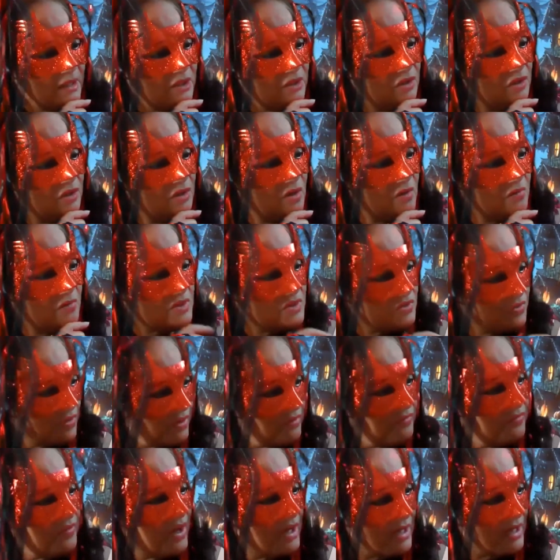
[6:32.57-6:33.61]
You know which
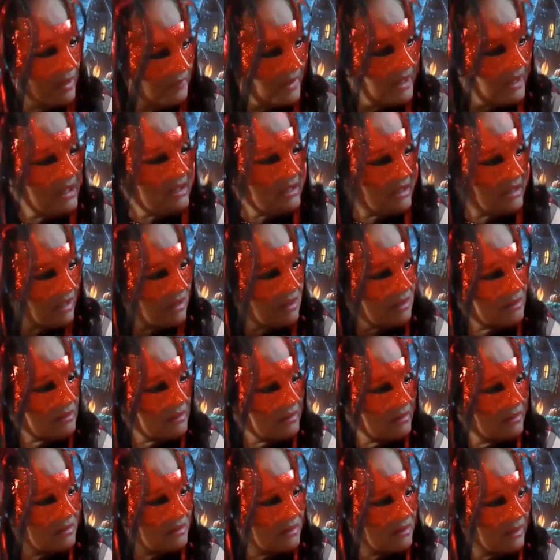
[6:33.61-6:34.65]
graveyard I mean, yeah?
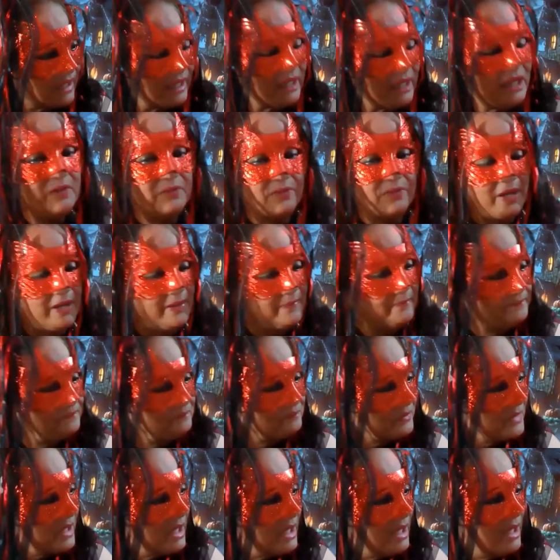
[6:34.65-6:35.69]
Anyway,
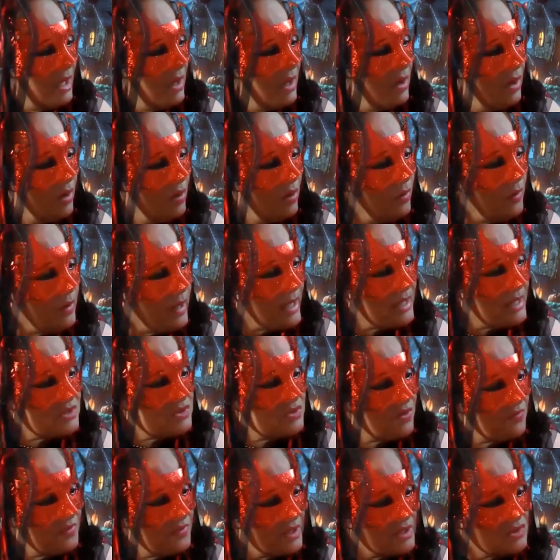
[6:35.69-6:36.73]
who has
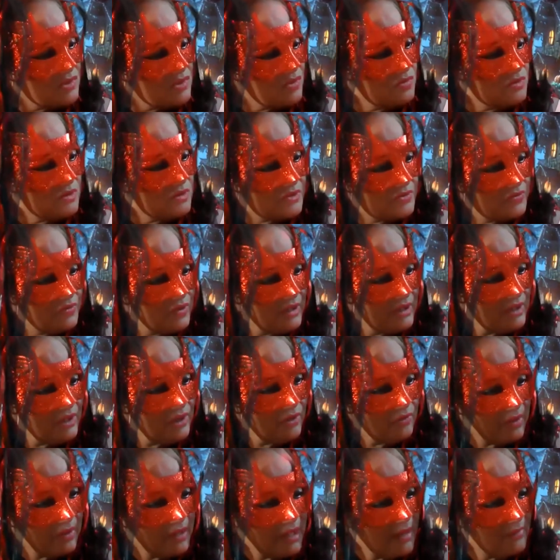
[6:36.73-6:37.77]
driven on School Street near
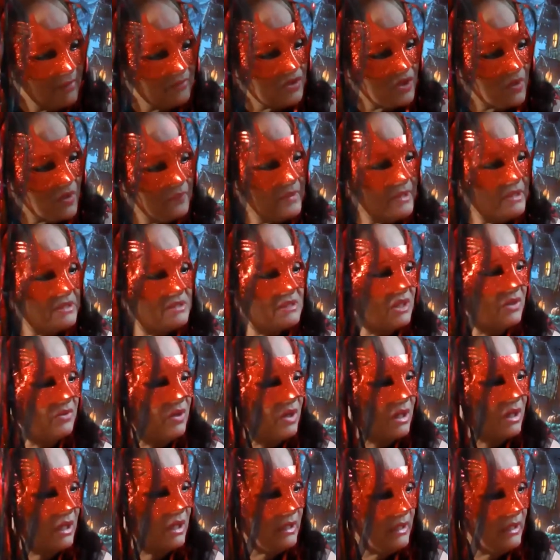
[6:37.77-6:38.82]
the Cam Shopping Center in
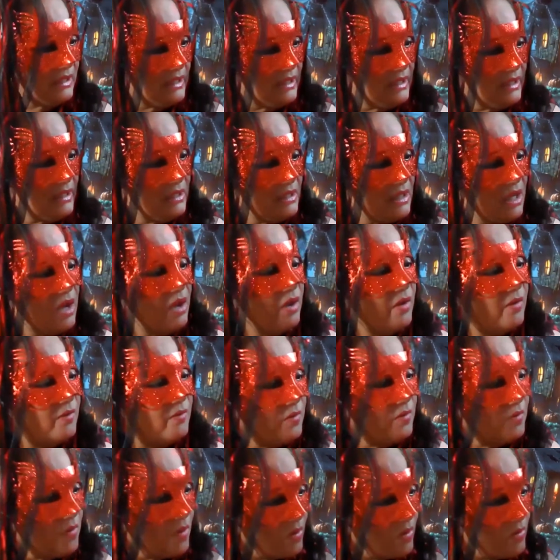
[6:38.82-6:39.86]
Kalihi
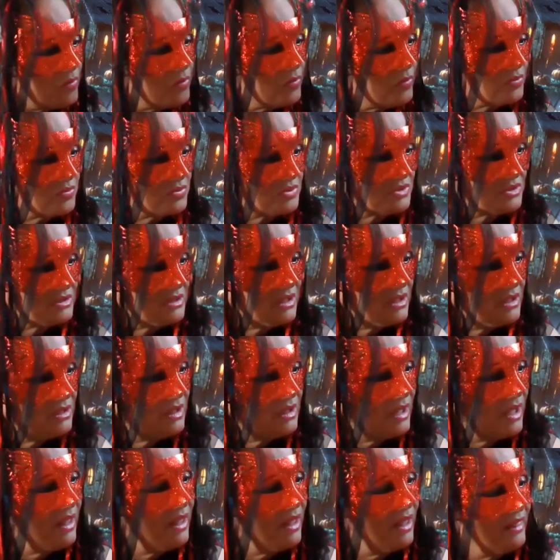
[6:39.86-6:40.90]
knows
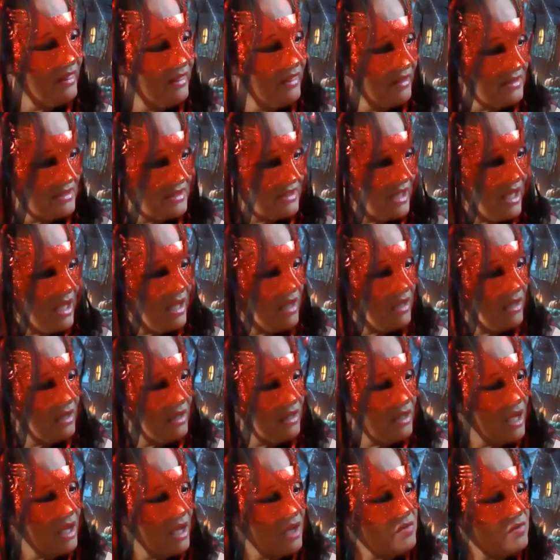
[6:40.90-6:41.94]
the
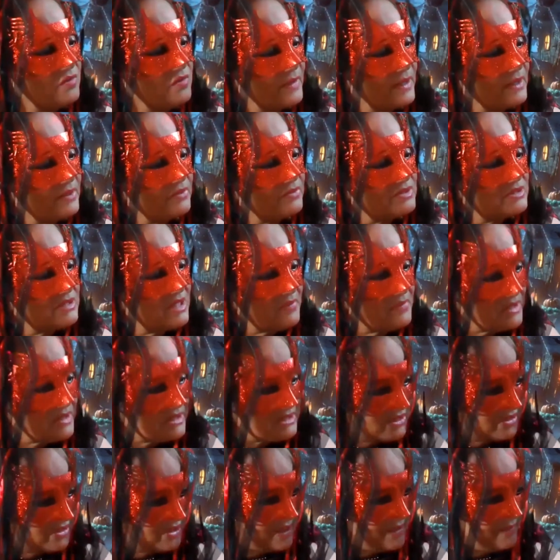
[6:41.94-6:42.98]
Kuamo'o-Peck
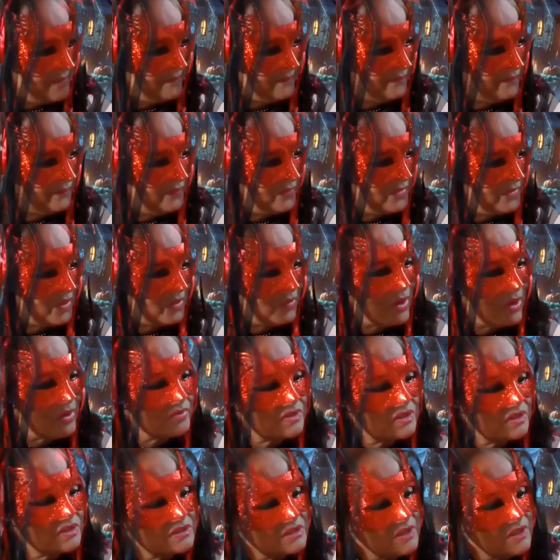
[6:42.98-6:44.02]
Cemetery. The
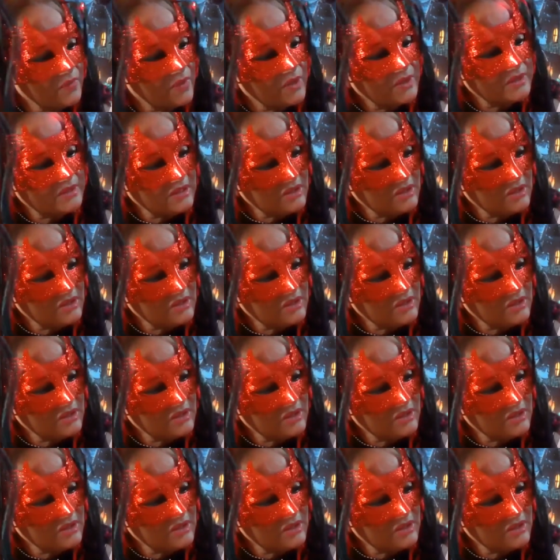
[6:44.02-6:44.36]
grounds look somewhat